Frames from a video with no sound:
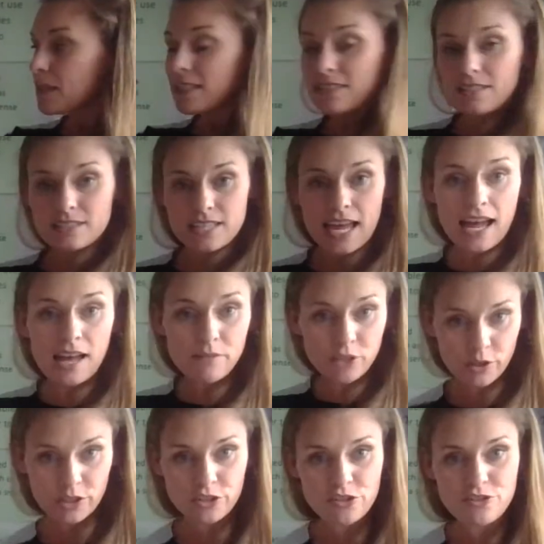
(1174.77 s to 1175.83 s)
is to have a
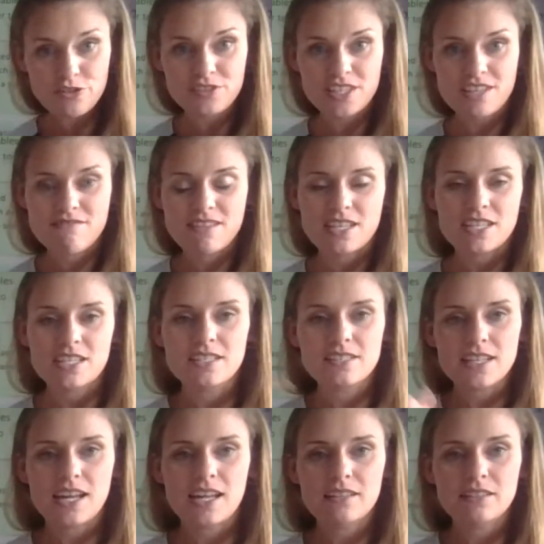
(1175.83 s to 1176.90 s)
go at using
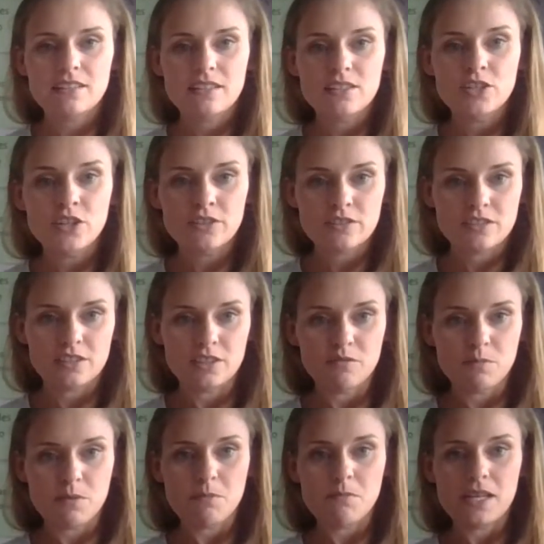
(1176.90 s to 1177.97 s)
these and the notes that
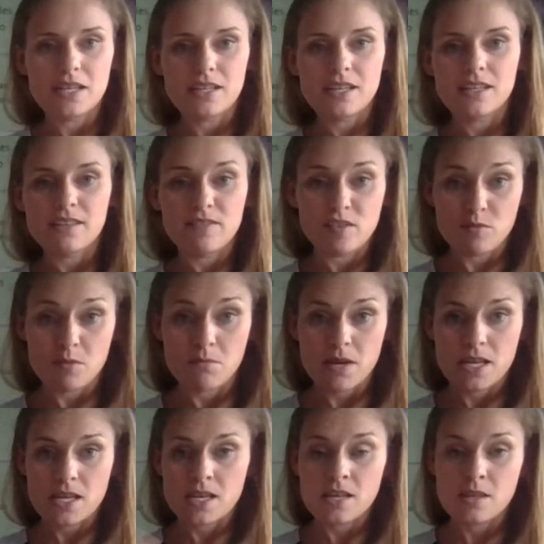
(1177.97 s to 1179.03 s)
you've been making, if you've been
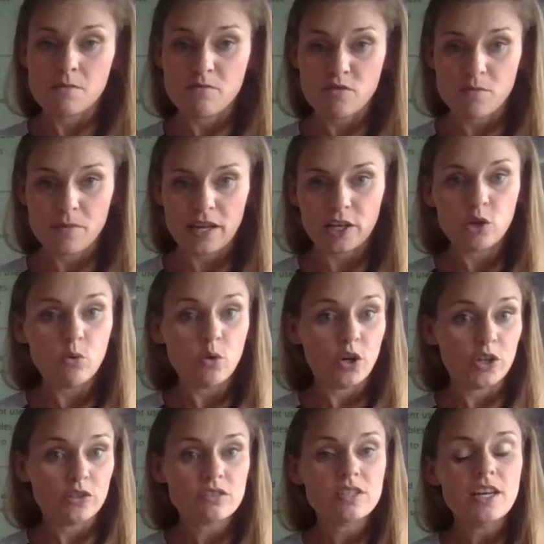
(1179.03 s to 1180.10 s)
making them from that
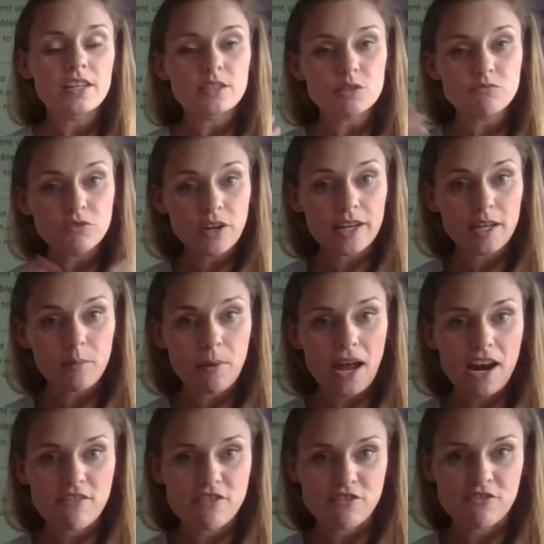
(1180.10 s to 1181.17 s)
quote, to write a
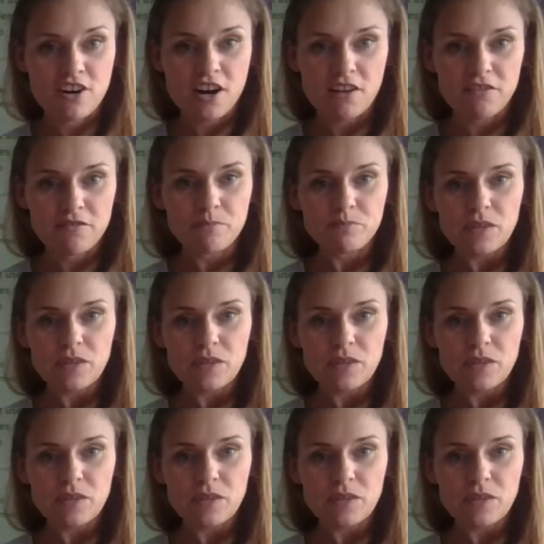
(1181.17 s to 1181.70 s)
paragraph.